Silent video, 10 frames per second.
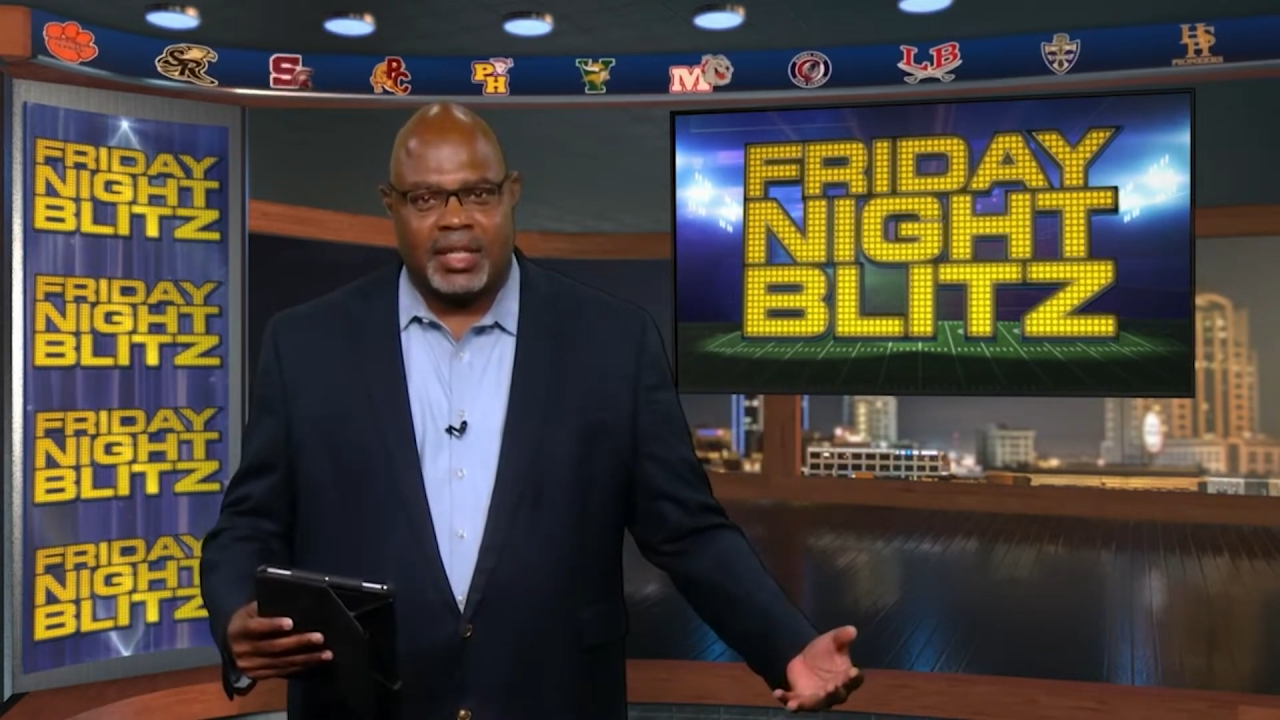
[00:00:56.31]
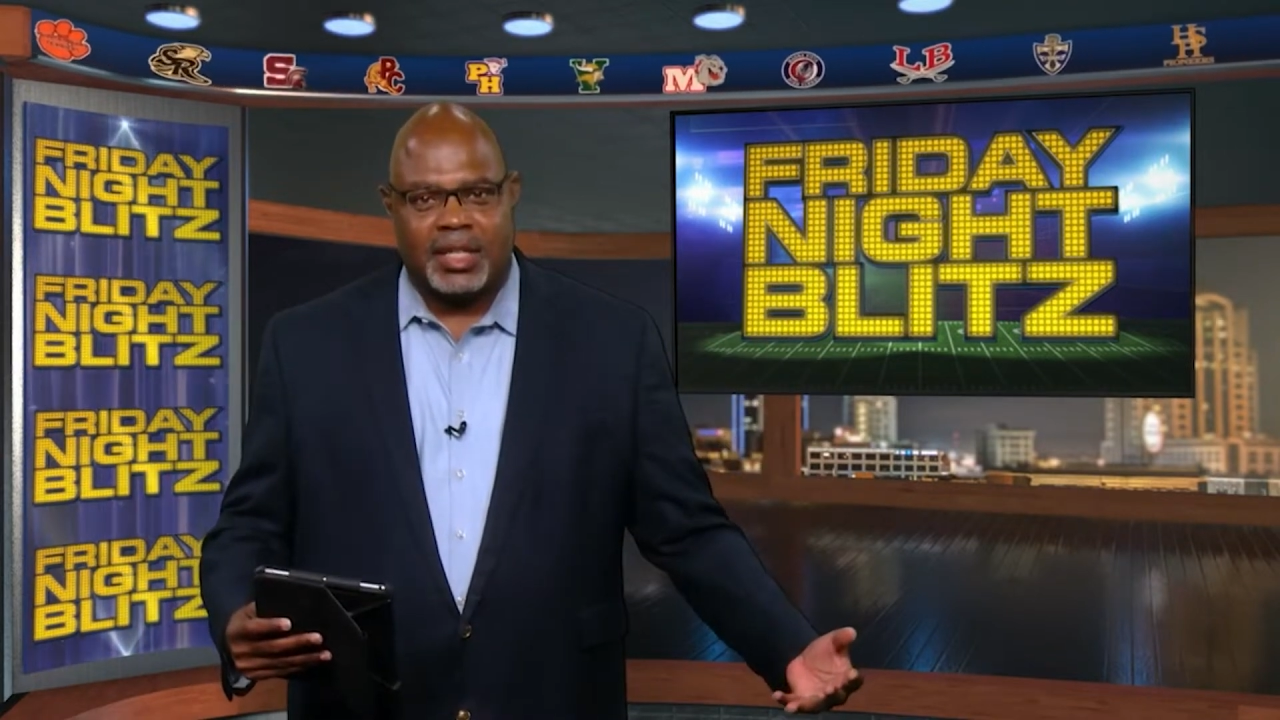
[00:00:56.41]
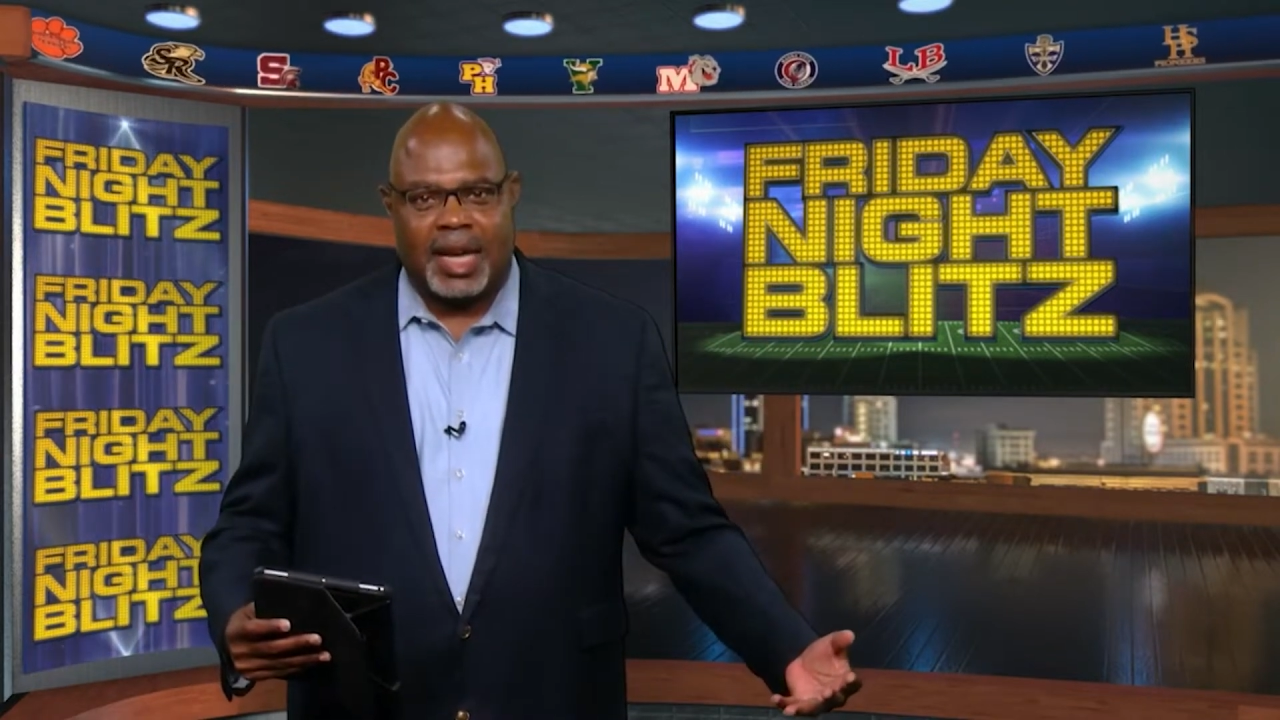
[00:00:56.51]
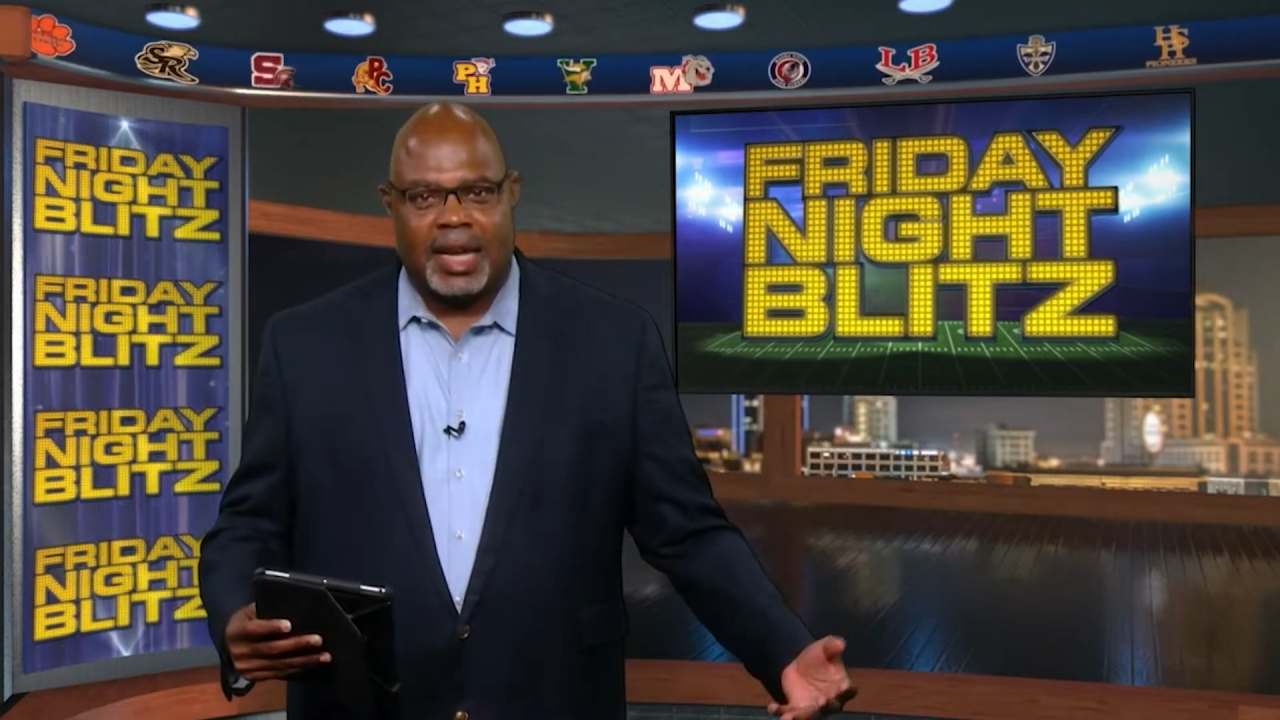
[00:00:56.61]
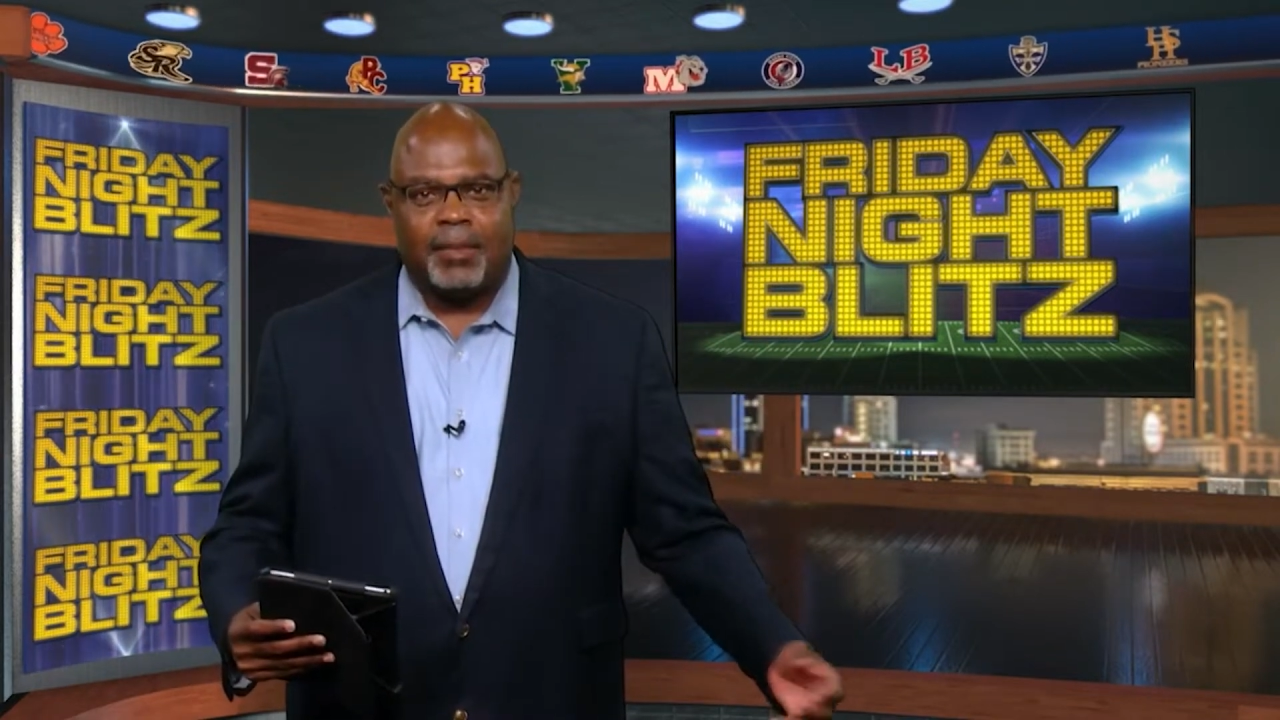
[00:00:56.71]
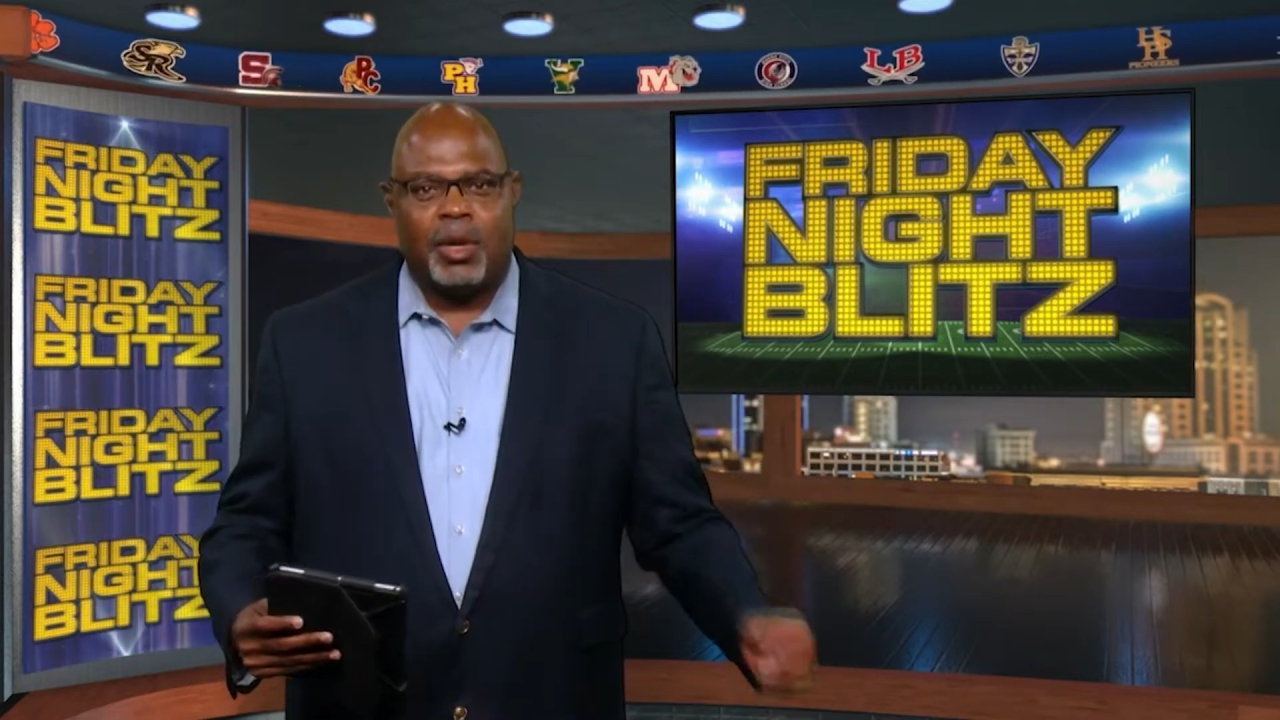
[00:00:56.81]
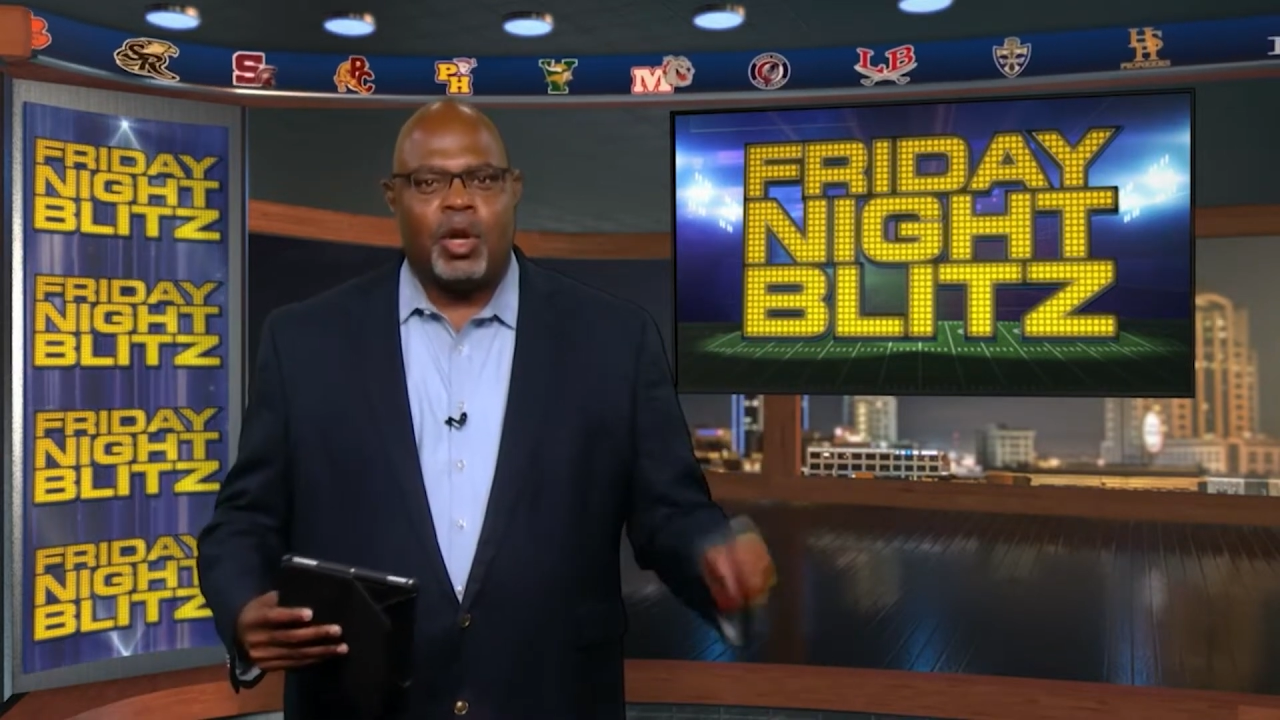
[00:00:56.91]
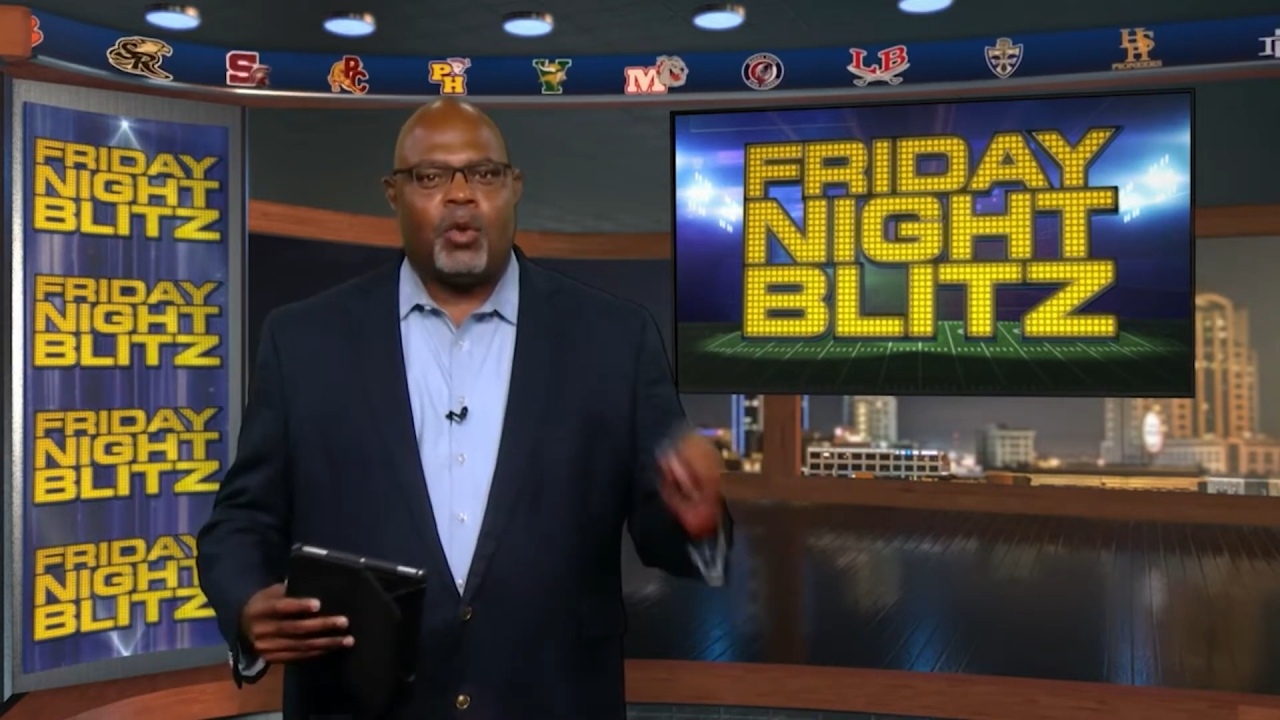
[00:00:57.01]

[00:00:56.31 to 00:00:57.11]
Stadium